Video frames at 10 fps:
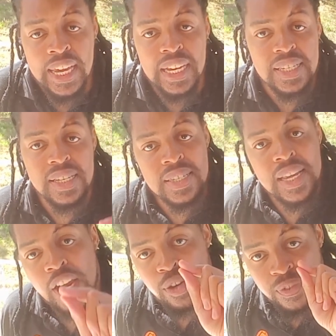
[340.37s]
is a
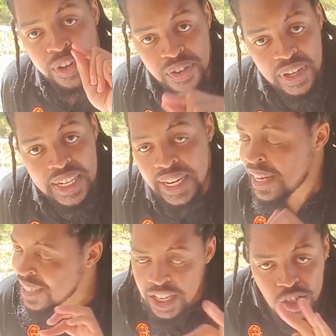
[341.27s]
sign of greed.
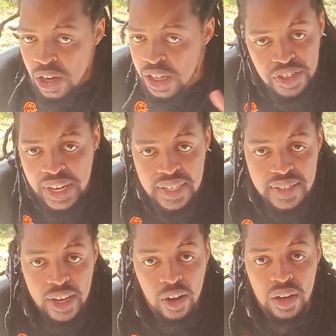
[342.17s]
That is not trading
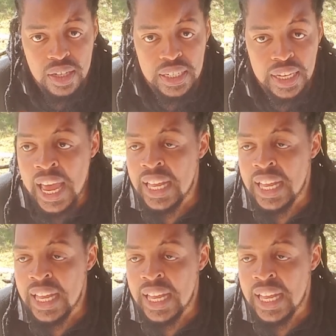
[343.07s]
psychology.